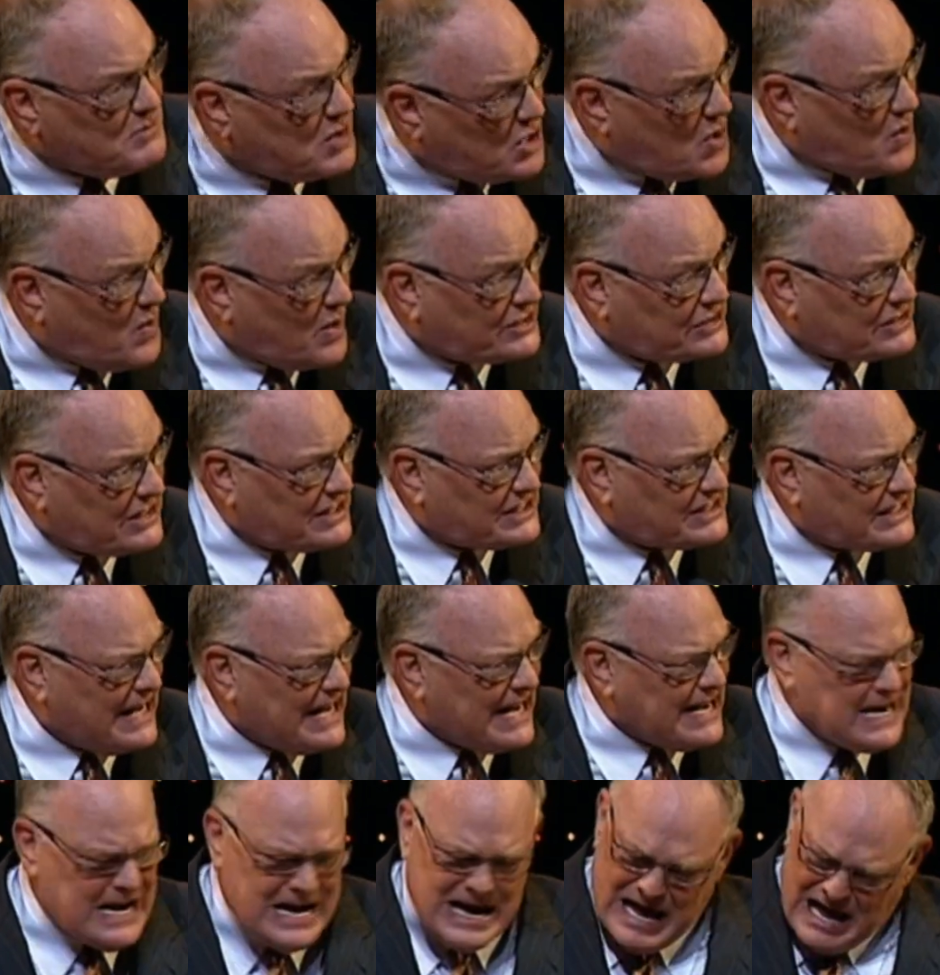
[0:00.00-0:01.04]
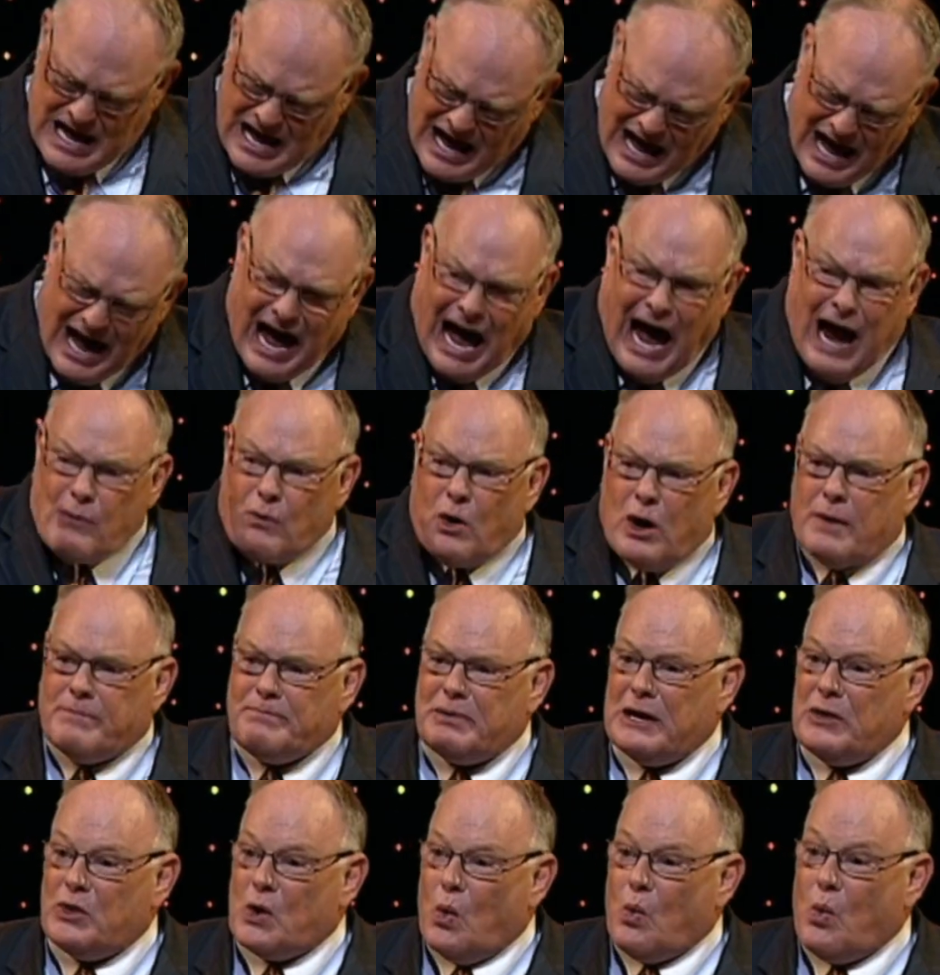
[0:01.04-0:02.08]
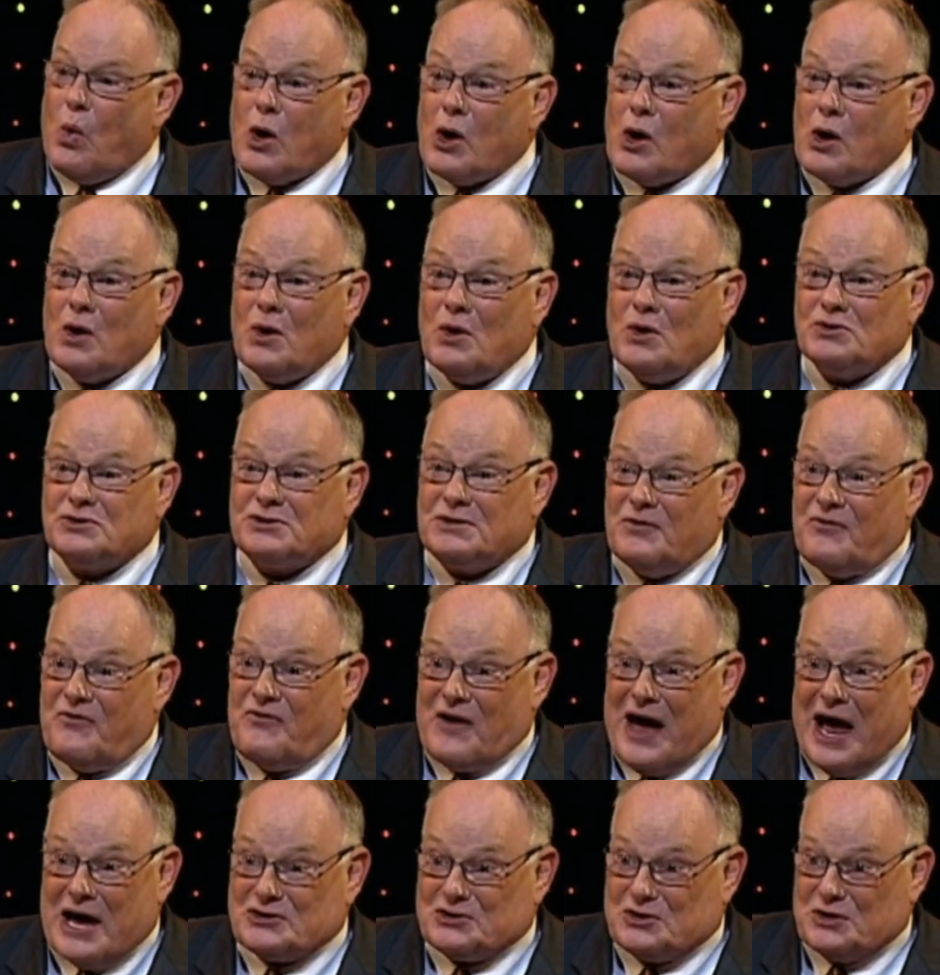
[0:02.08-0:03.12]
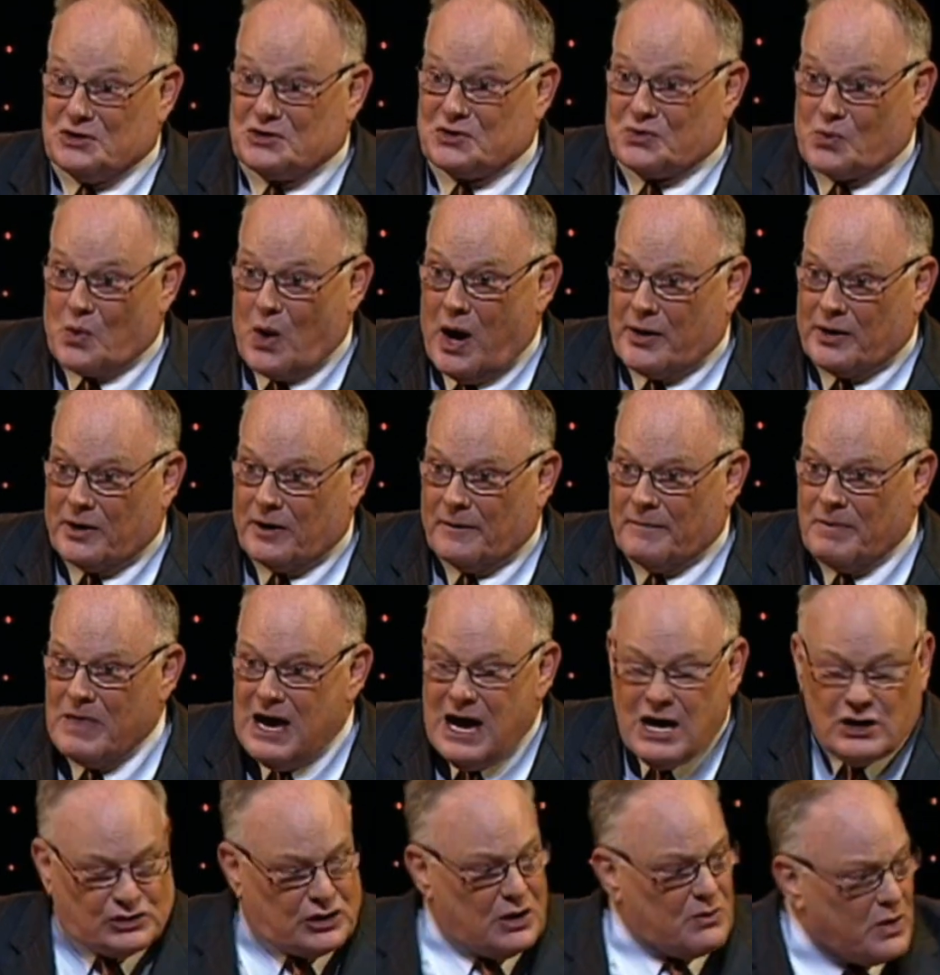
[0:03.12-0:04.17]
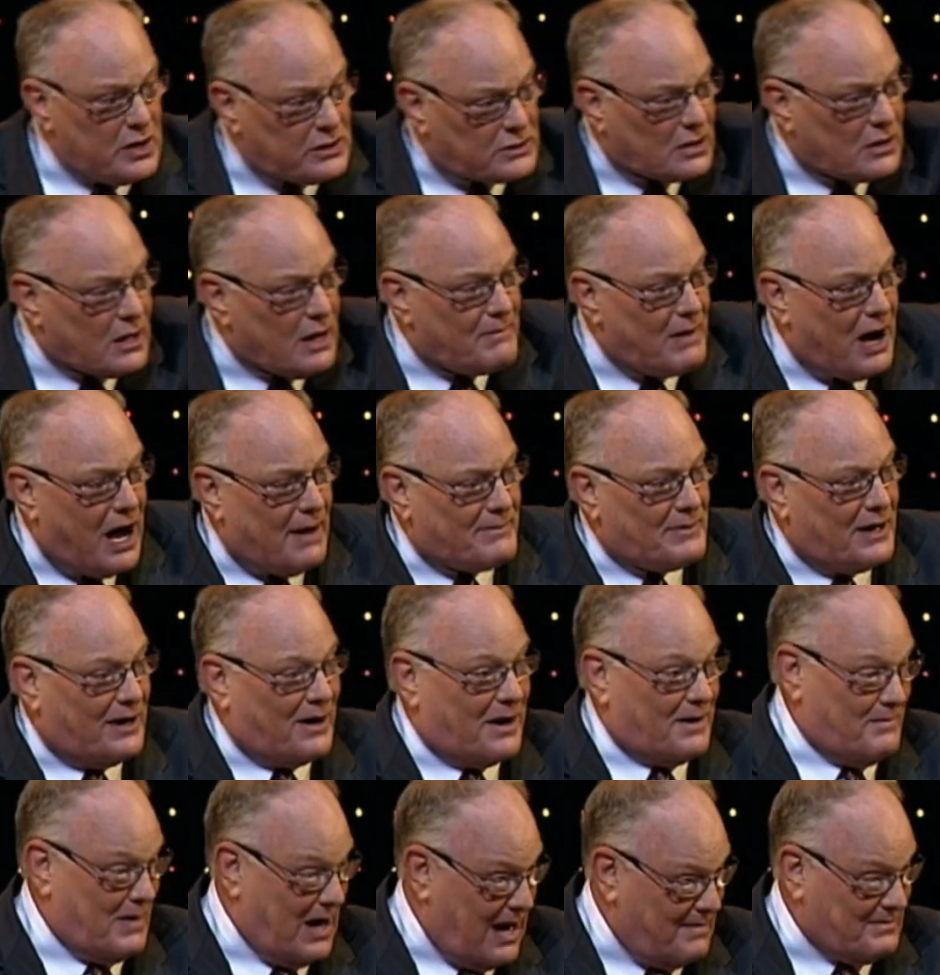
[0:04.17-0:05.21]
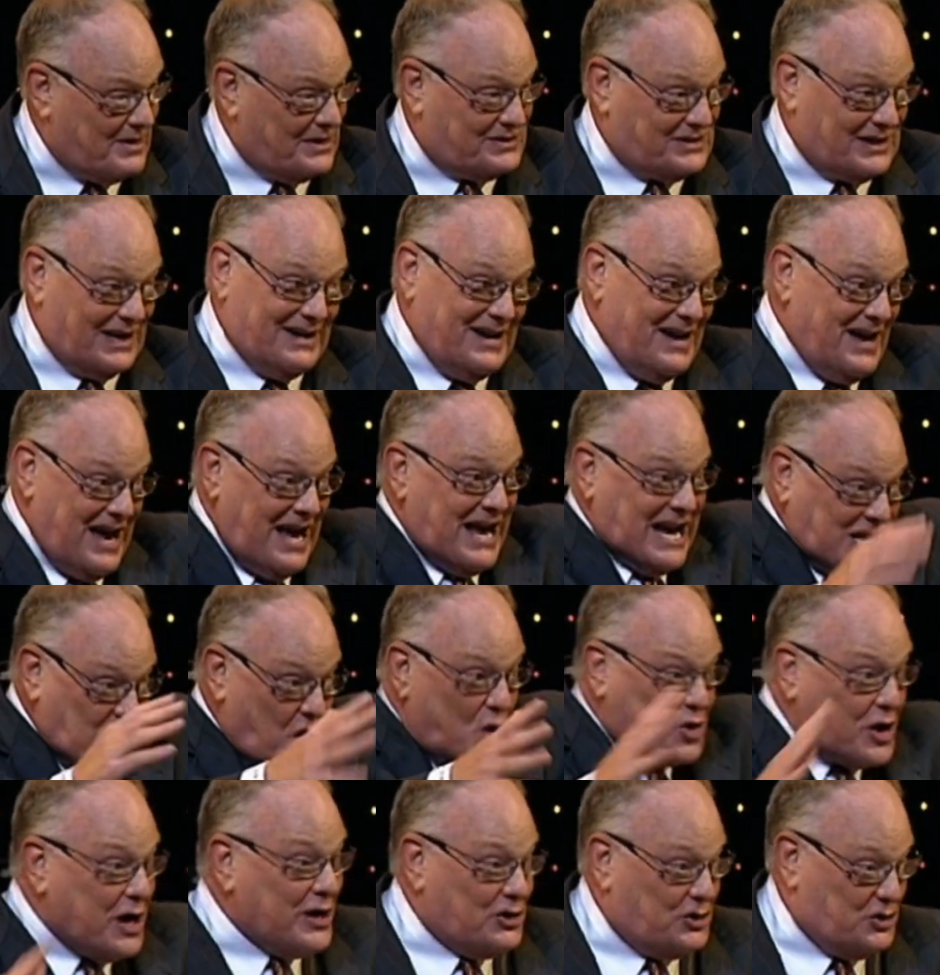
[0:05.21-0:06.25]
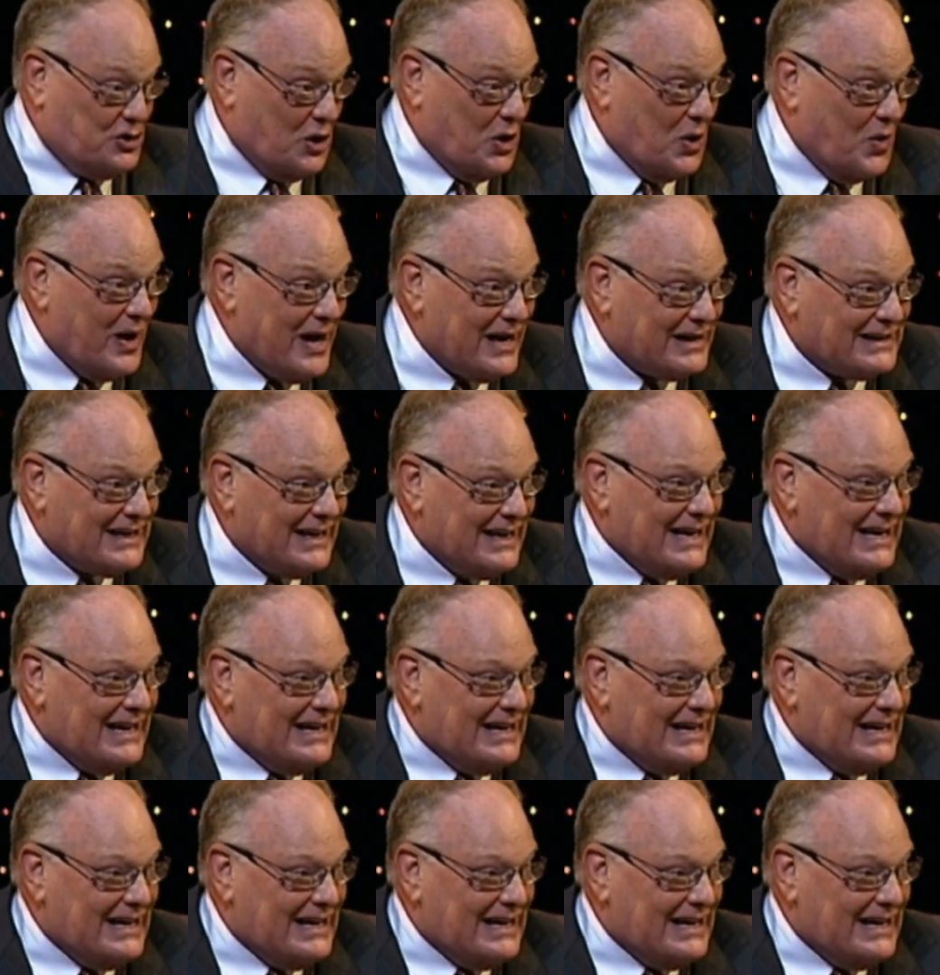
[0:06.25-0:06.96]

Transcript: You know what she said? I want to be the world's fastest runner. She went to her mama, and her mama said, you can do it.